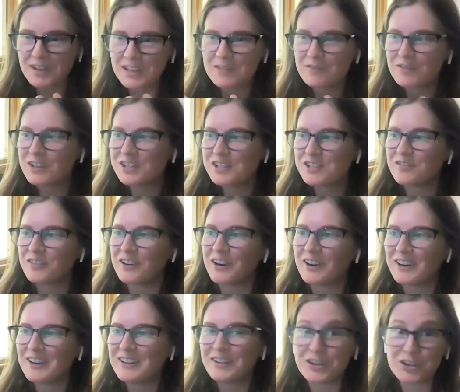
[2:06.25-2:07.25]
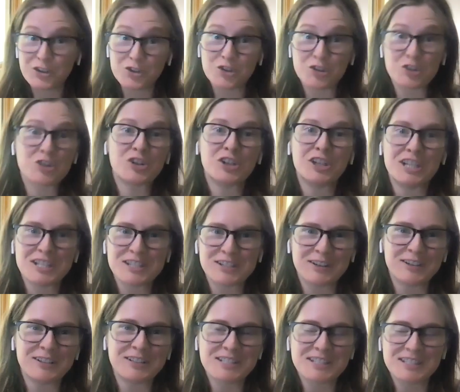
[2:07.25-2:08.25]
It feels very luxurious,
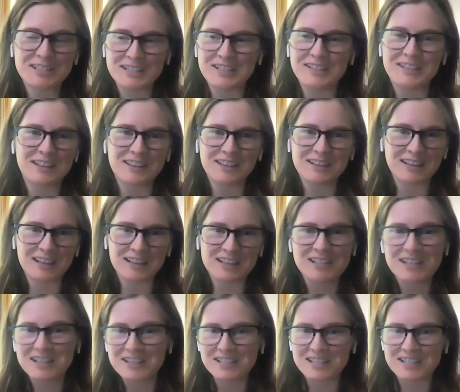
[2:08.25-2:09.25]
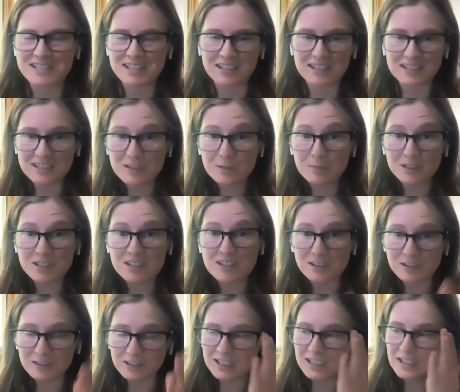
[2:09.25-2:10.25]
honestly. I think that's because I said it's a bit
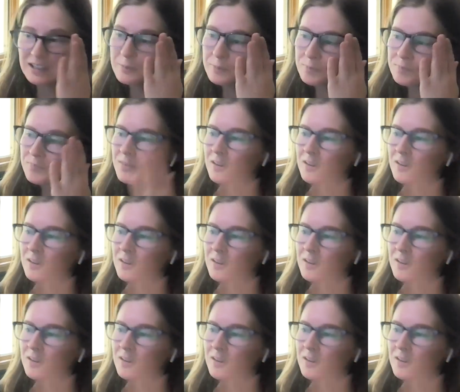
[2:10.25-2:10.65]
silky.